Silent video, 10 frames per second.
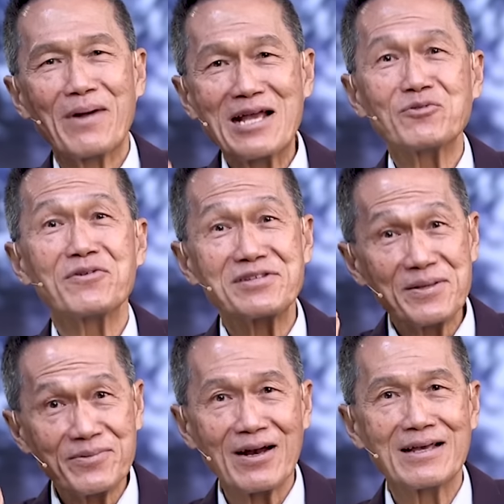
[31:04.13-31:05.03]
praying to
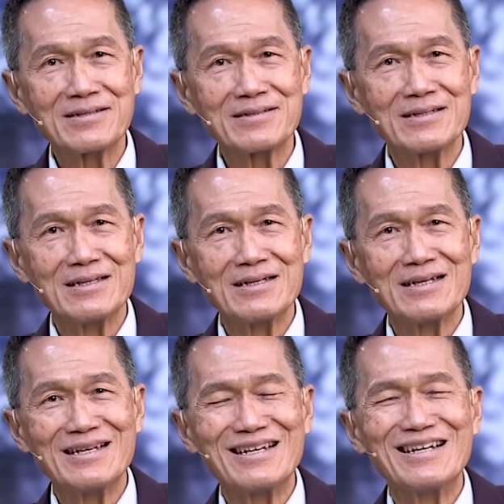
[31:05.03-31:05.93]
receive Christ
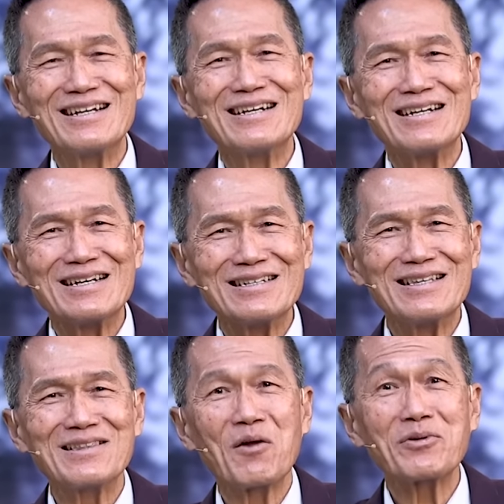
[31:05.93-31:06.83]

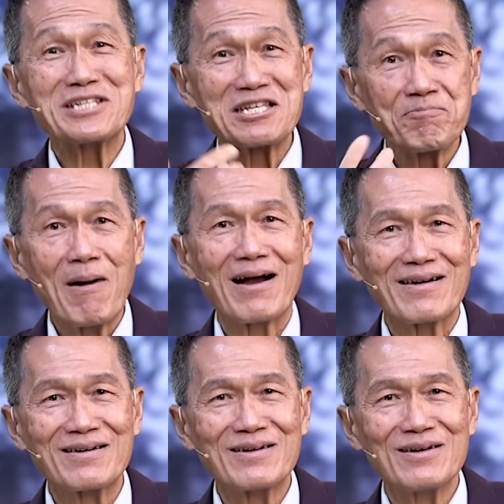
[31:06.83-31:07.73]
that there was a
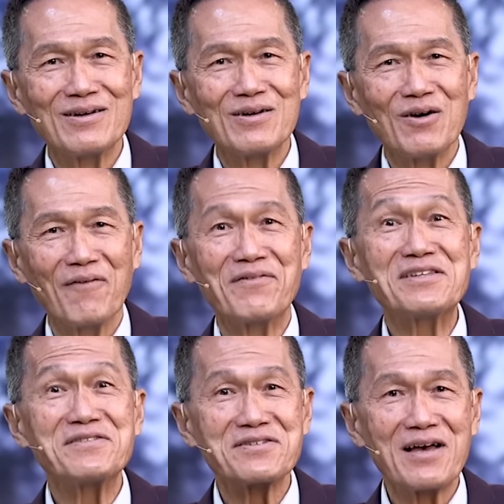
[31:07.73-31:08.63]
spark of
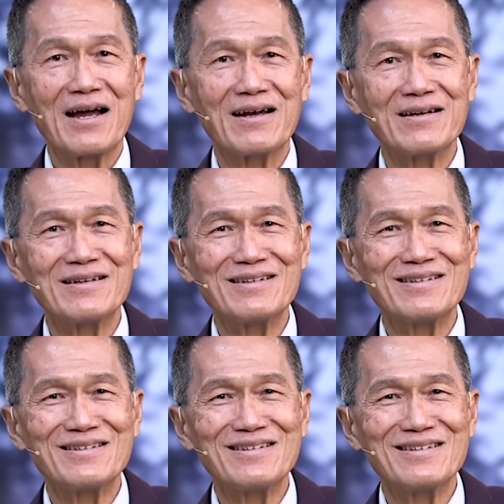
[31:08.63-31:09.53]
this desire
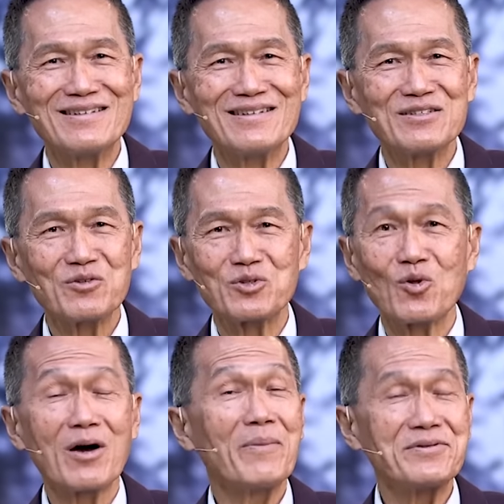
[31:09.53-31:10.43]
to
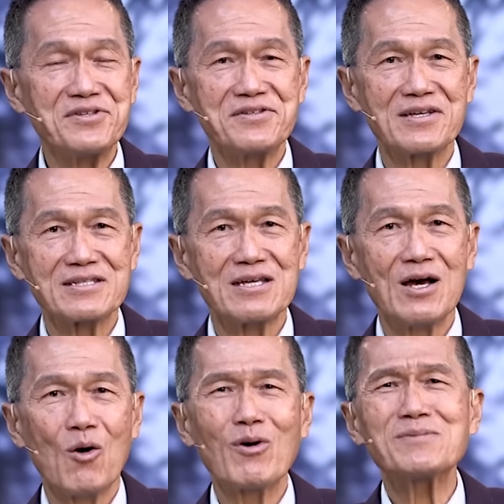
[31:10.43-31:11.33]
talk about Jesus.
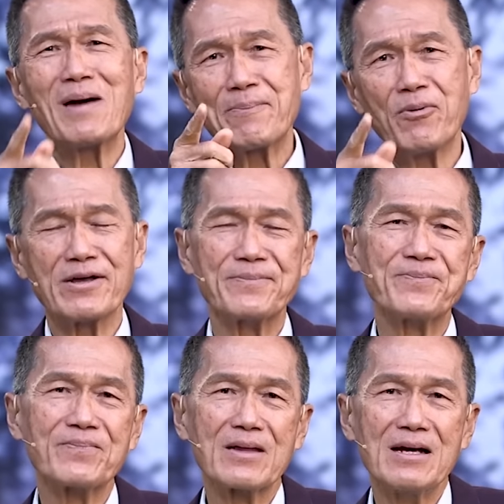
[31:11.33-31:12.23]
What's my point?
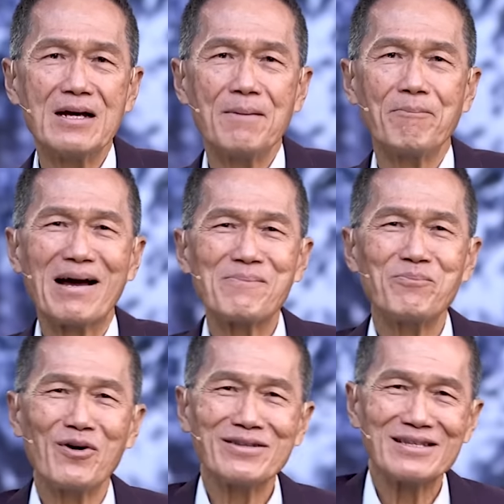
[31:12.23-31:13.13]
My
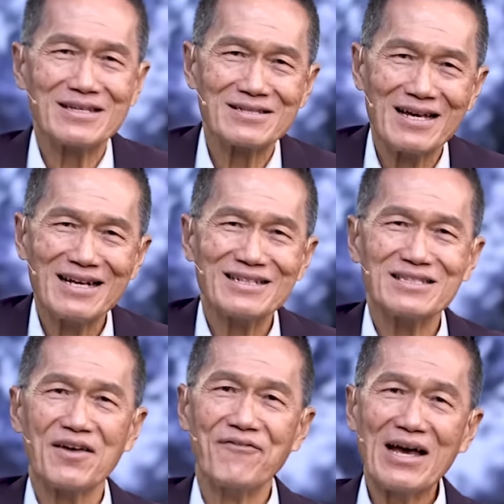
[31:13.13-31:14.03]
point is
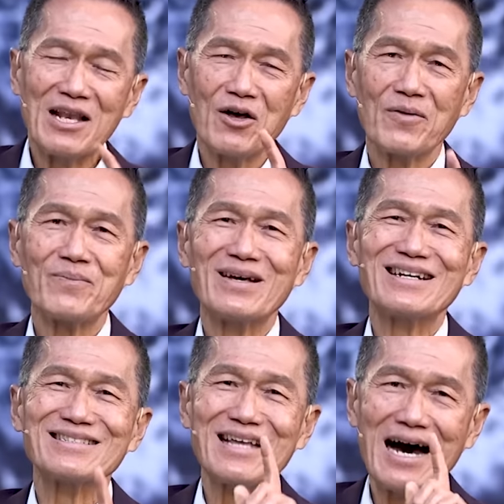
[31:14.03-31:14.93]
develop
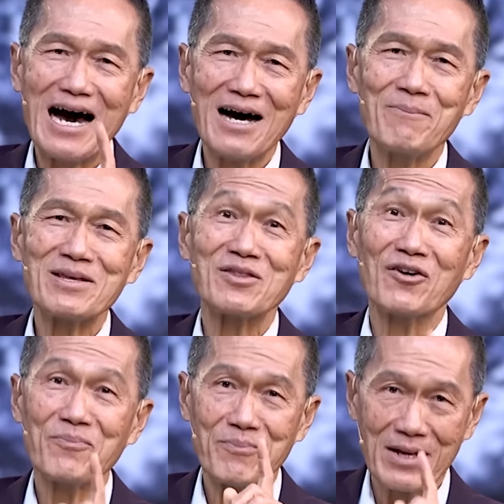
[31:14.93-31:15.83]
the habit
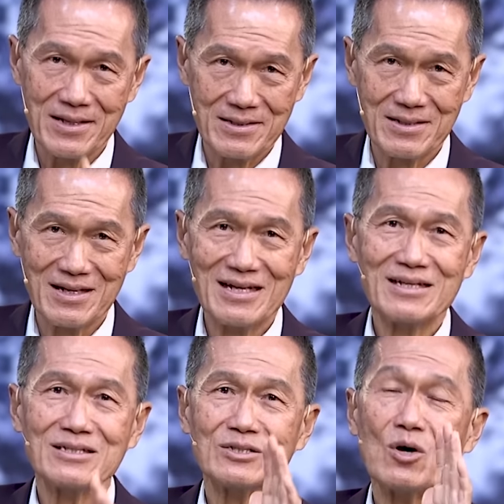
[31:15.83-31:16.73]
of prayer.
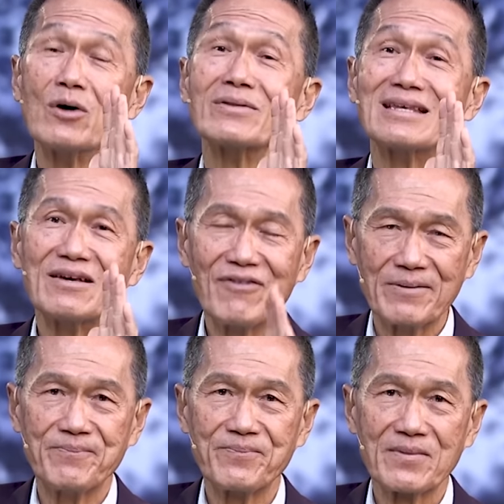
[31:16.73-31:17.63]
Don't give up.